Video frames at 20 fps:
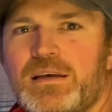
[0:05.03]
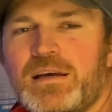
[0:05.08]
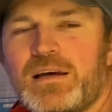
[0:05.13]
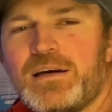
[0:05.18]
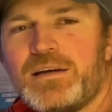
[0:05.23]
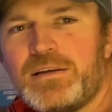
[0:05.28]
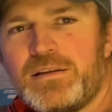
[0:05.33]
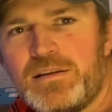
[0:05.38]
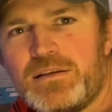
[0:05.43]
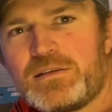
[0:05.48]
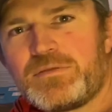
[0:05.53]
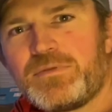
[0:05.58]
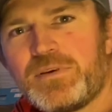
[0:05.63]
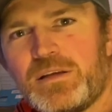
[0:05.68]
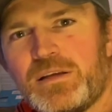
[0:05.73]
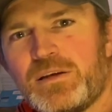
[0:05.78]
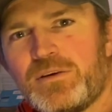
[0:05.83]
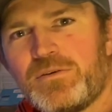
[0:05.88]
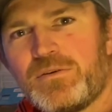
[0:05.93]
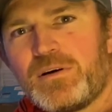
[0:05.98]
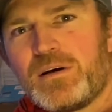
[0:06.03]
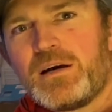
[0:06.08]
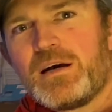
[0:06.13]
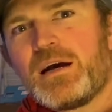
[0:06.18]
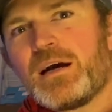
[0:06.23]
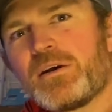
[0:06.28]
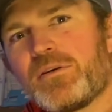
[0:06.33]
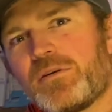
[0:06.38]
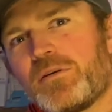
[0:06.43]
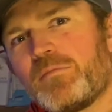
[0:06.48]
and in this video
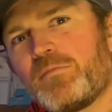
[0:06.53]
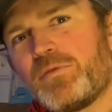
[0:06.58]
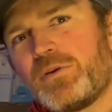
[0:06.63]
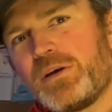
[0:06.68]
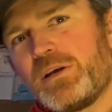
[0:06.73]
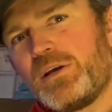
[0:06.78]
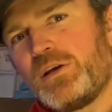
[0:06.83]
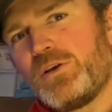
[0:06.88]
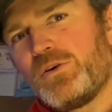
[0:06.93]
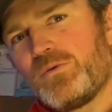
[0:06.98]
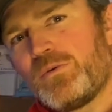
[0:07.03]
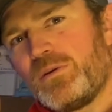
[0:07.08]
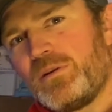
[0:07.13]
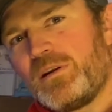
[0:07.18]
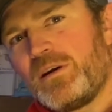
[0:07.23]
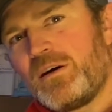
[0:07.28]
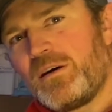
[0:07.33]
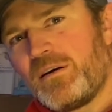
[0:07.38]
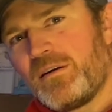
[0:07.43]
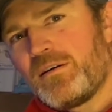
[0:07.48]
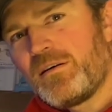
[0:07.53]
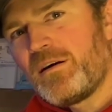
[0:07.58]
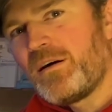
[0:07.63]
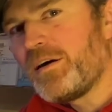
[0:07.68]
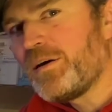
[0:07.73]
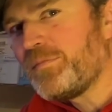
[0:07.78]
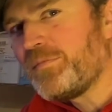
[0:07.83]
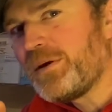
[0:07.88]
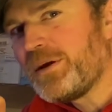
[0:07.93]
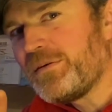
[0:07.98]
I'm going to bring you along
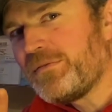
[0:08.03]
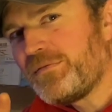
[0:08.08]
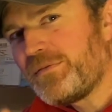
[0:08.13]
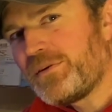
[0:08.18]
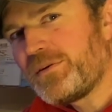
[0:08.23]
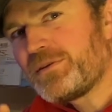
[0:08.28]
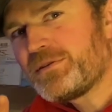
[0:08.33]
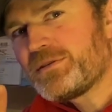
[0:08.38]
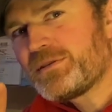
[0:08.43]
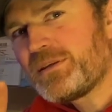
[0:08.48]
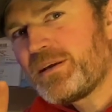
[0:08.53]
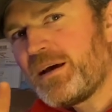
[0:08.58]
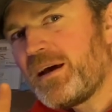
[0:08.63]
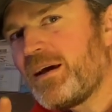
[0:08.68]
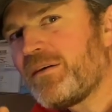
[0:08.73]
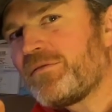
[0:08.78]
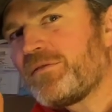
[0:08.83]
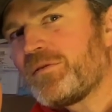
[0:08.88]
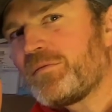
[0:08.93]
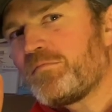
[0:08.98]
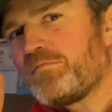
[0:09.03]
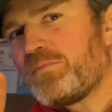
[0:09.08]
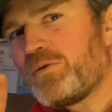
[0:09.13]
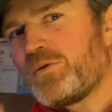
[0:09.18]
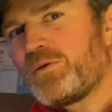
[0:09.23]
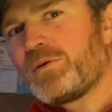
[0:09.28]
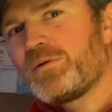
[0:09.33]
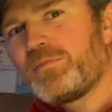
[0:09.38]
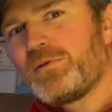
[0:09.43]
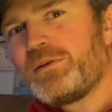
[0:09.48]
on my first ever
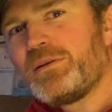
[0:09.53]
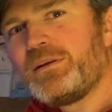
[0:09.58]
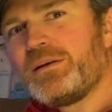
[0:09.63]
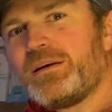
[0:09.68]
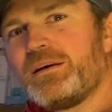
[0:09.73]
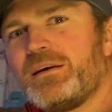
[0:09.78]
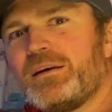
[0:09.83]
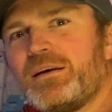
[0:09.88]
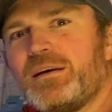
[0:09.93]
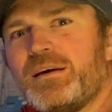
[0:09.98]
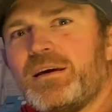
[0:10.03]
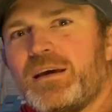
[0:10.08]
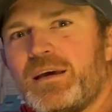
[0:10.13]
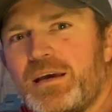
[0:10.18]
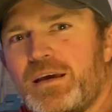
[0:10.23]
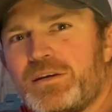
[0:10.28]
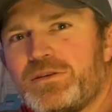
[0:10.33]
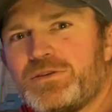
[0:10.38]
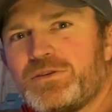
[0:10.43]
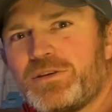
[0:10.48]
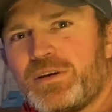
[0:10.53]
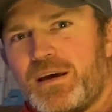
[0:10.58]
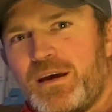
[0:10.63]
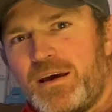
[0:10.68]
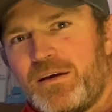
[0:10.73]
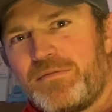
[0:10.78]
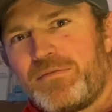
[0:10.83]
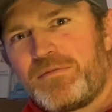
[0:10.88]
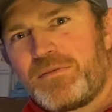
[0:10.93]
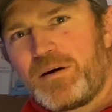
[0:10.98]
portable
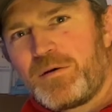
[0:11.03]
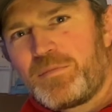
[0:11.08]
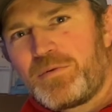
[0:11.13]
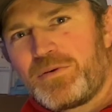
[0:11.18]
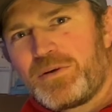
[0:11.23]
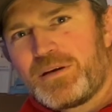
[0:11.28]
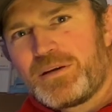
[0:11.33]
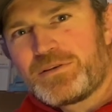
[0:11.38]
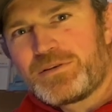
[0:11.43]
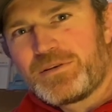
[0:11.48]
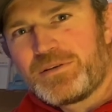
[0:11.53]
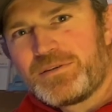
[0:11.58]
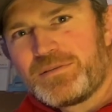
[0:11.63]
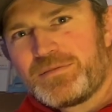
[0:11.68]
HF operation.